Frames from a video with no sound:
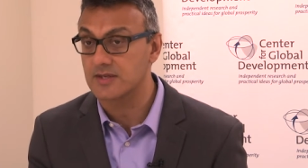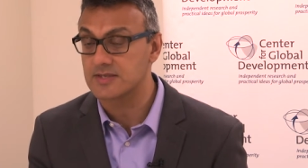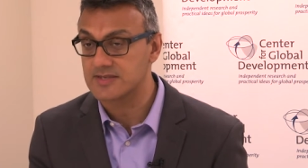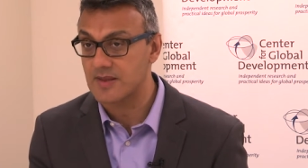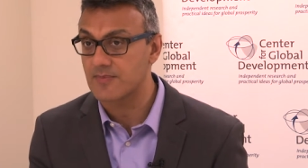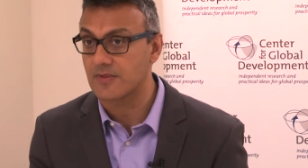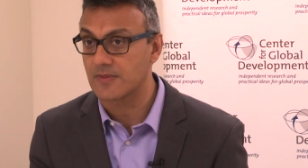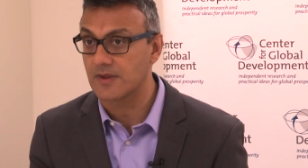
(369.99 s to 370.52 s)
as
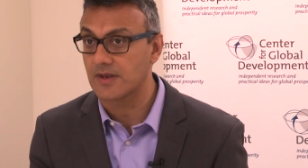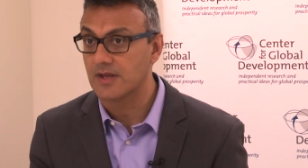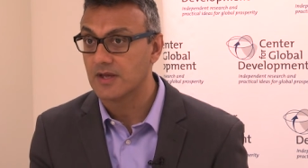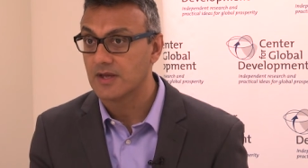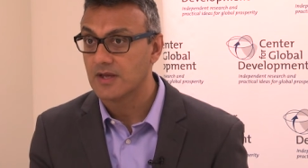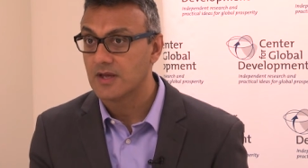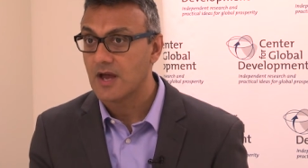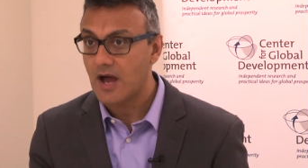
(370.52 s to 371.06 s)
something that
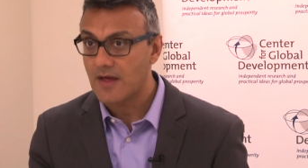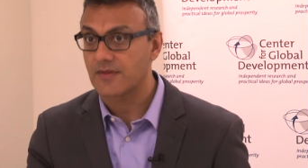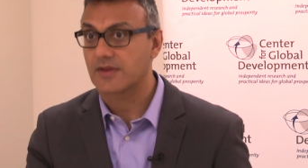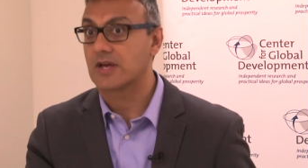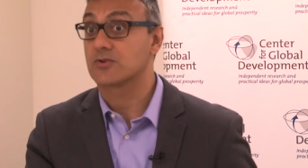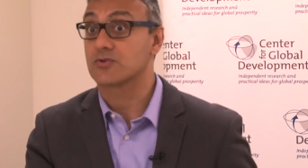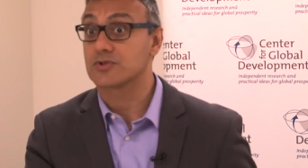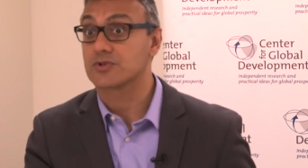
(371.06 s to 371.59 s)
other
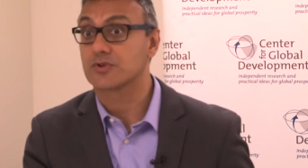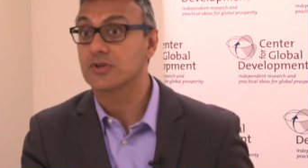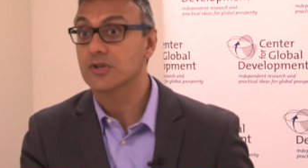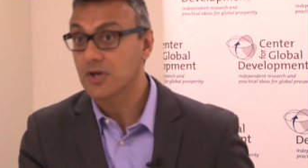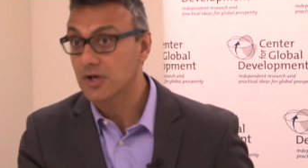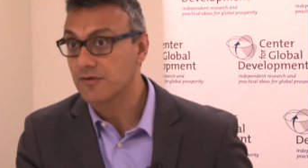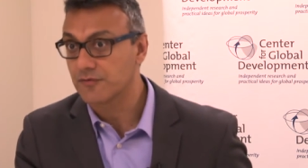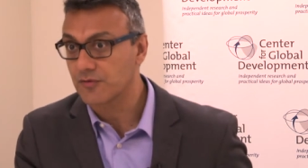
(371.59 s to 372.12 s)
countries could
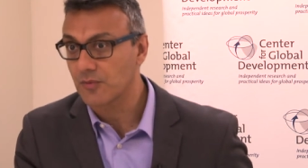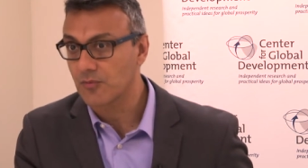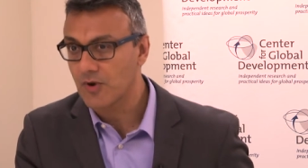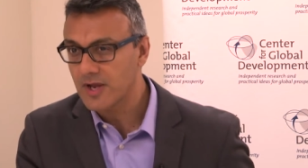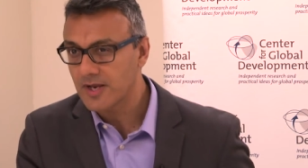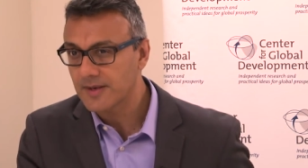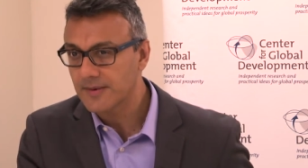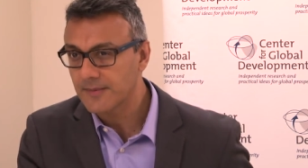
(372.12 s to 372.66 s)
learn from, right?